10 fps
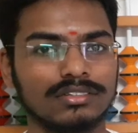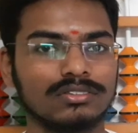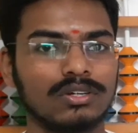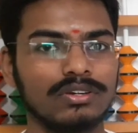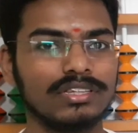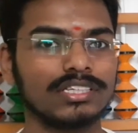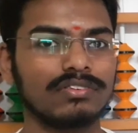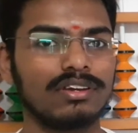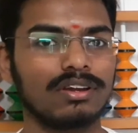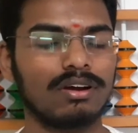So in this
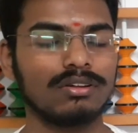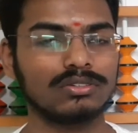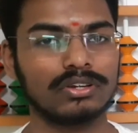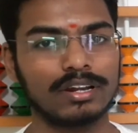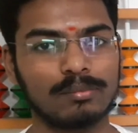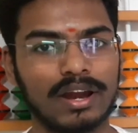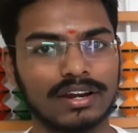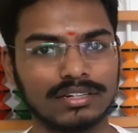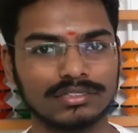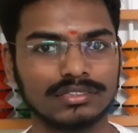way also you can
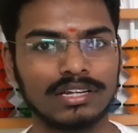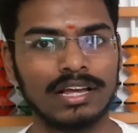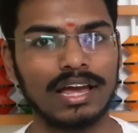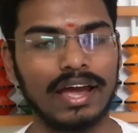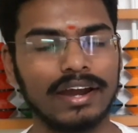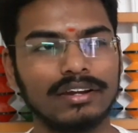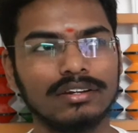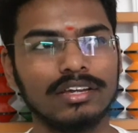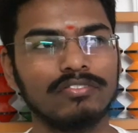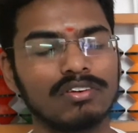practice. And
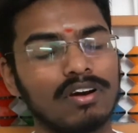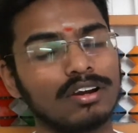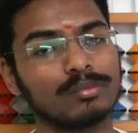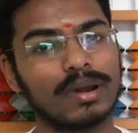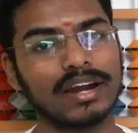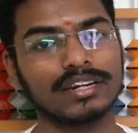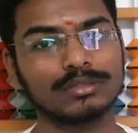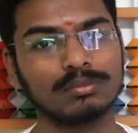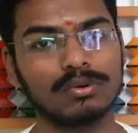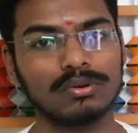if you want to practice
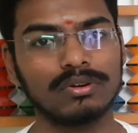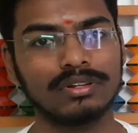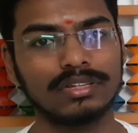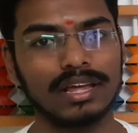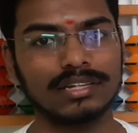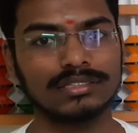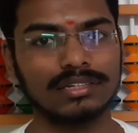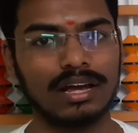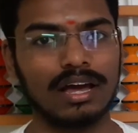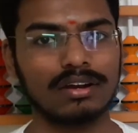more, there is
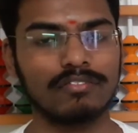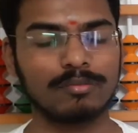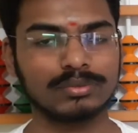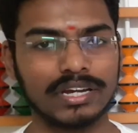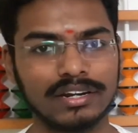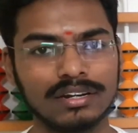our website